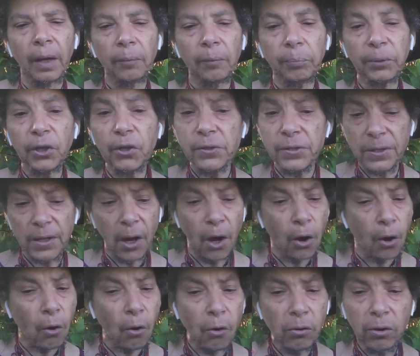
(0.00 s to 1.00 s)
because
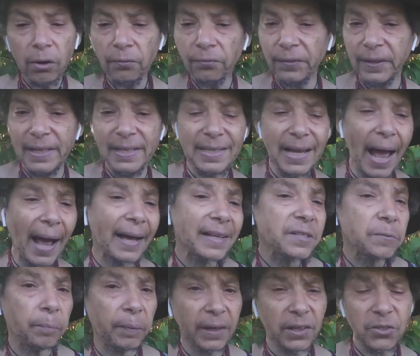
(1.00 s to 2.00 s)
all of these
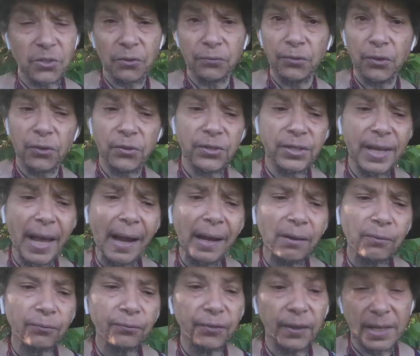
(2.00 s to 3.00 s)
aspects of yourself,